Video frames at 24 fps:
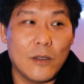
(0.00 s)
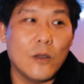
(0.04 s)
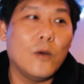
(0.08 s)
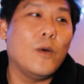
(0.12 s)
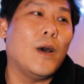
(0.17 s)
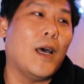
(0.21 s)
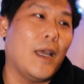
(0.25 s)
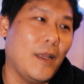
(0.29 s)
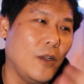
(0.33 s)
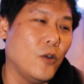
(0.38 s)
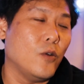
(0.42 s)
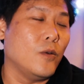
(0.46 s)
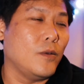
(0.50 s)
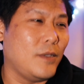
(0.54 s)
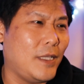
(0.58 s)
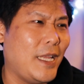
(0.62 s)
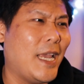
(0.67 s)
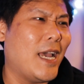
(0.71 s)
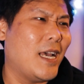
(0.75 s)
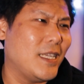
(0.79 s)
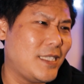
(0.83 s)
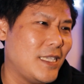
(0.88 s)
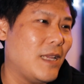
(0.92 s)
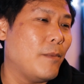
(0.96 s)
Well, I know,
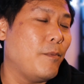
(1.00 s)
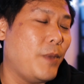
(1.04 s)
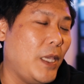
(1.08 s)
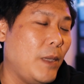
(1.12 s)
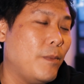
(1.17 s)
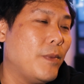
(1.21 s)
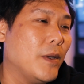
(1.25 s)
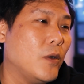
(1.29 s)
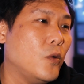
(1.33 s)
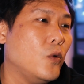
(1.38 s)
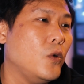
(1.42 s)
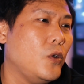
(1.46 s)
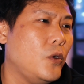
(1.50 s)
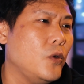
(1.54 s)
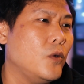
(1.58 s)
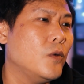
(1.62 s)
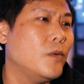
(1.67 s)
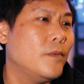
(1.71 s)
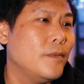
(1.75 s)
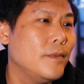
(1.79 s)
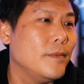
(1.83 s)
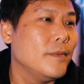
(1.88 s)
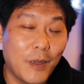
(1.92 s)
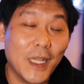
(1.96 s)
there are some people who do.
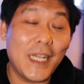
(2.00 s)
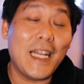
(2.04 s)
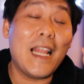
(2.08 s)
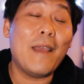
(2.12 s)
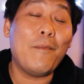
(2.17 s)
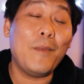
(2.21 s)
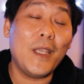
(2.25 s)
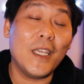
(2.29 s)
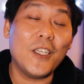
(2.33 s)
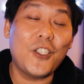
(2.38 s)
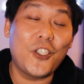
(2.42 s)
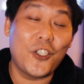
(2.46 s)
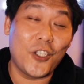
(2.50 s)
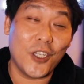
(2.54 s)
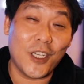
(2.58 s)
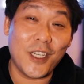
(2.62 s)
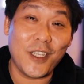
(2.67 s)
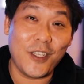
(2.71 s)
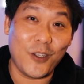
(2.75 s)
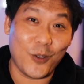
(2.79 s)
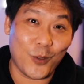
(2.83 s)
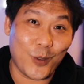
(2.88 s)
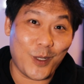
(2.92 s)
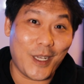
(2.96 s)
But let me assure
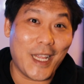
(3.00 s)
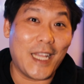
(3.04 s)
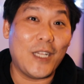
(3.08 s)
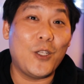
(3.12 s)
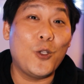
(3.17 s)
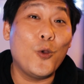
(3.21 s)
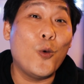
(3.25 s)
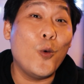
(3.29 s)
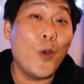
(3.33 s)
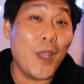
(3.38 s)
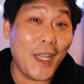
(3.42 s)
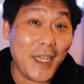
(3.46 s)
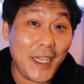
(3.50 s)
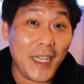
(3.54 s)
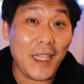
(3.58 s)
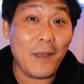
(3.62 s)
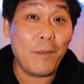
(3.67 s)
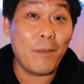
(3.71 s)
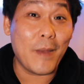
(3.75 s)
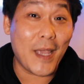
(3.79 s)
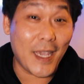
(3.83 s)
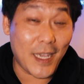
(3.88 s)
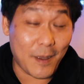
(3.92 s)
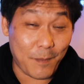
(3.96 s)
you that
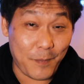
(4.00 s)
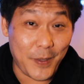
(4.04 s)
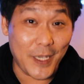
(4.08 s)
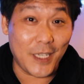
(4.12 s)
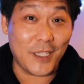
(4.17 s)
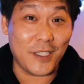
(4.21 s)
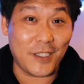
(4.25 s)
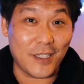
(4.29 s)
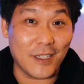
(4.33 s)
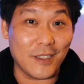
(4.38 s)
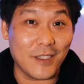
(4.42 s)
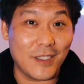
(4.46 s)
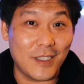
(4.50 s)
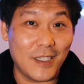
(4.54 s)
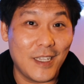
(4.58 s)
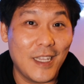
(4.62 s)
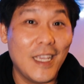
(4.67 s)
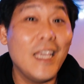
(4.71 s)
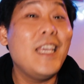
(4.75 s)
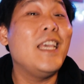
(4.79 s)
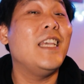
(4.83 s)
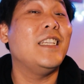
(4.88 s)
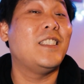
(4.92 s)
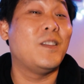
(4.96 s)
20 megapixels
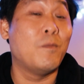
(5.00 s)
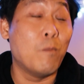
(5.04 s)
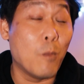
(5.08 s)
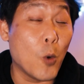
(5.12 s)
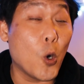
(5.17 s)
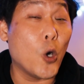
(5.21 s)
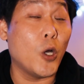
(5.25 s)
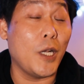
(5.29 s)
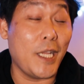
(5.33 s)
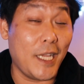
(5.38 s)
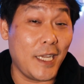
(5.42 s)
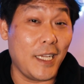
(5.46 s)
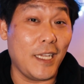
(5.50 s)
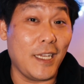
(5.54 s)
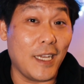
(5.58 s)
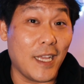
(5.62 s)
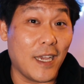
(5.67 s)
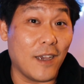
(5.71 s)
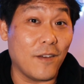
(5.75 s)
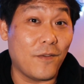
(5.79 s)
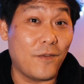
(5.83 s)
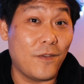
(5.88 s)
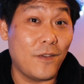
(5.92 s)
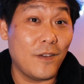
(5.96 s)
is more than
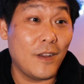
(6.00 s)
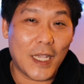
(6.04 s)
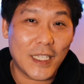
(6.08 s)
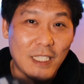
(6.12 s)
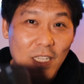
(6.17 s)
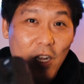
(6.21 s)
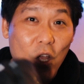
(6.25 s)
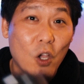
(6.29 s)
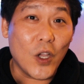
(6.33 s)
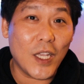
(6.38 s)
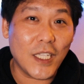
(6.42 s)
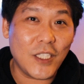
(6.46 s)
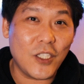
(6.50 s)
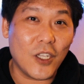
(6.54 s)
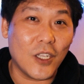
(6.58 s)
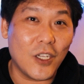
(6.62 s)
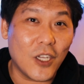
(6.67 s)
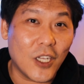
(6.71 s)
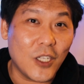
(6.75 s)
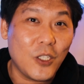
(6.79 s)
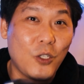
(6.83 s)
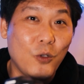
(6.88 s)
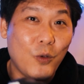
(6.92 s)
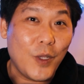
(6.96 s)
enough. As long as you're
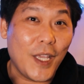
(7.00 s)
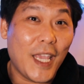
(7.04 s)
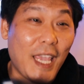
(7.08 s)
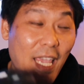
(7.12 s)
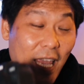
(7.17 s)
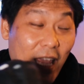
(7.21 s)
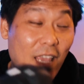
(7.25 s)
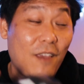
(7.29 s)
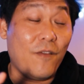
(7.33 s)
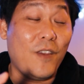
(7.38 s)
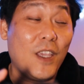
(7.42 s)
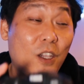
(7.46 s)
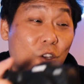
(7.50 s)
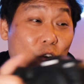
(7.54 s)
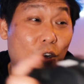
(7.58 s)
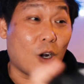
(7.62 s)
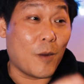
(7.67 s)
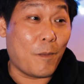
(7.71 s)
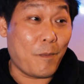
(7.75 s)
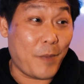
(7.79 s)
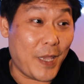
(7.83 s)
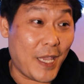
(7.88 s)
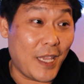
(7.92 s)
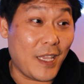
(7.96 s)
not doing heavy
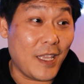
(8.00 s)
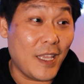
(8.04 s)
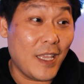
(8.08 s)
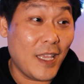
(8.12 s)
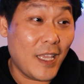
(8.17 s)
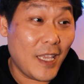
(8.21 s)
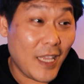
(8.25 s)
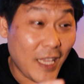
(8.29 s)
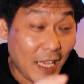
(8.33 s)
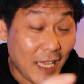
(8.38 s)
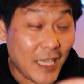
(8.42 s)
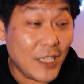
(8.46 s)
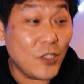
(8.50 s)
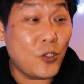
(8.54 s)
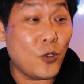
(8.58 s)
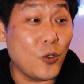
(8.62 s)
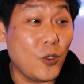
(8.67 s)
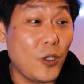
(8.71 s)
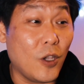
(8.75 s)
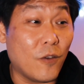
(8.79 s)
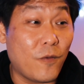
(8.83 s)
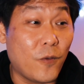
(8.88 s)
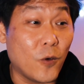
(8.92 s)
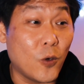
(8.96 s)
cropping
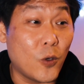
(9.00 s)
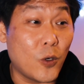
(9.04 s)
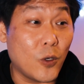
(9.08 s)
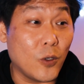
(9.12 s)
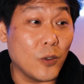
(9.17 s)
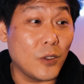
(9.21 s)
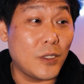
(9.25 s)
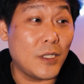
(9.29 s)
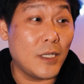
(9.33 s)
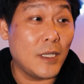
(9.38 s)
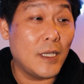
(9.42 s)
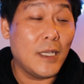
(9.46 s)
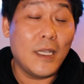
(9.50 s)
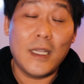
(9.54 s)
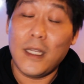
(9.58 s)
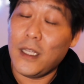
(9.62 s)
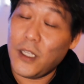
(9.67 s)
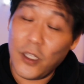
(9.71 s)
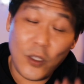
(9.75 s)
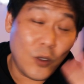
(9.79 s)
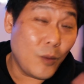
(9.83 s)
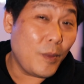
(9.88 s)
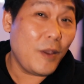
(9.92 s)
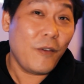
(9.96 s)
into your photos,
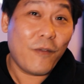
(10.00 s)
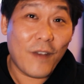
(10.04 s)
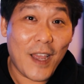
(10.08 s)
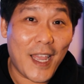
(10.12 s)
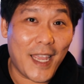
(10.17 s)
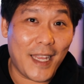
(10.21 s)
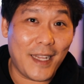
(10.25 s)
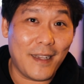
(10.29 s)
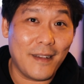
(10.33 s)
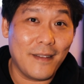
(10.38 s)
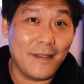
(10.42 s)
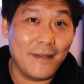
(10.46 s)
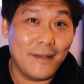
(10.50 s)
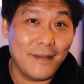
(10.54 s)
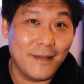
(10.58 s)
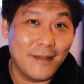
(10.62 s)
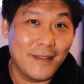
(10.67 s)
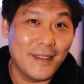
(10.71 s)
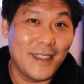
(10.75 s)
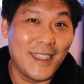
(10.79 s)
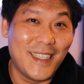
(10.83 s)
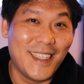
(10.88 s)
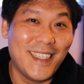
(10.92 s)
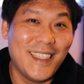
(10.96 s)
you'll be fine.
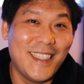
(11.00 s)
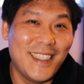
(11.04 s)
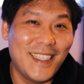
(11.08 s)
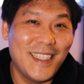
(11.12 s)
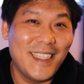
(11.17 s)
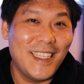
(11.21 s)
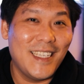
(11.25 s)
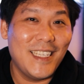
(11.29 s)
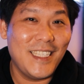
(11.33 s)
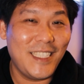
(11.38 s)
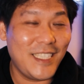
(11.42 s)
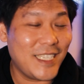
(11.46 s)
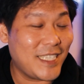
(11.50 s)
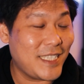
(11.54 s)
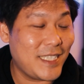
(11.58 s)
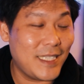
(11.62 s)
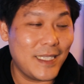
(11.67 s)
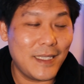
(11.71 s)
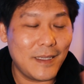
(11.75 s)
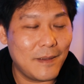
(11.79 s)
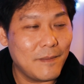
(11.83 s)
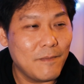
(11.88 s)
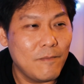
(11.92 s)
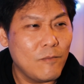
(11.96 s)

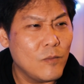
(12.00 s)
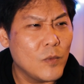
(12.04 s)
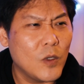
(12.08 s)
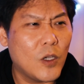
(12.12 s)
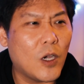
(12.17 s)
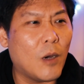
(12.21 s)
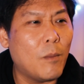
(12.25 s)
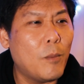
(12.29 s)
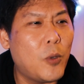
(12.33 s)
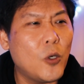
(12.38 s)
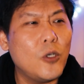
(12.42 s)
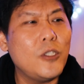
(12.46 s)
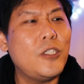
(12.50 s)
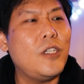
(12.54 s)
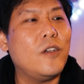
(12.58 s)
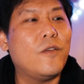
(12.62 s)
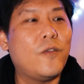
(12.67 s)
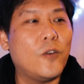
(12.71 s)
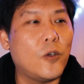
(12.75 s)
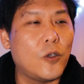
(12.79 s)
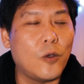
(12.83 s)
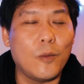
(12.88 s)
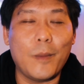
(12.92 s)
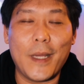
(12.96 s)
Just compose your
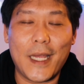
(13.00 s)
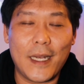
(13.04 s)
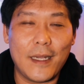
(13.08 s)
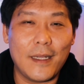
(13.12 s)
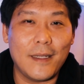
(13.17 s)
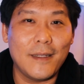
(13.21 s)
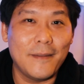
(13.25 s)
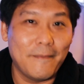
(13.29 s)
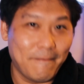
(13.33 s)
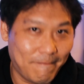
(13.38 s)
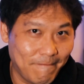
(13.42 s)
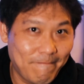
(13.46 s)
photo better.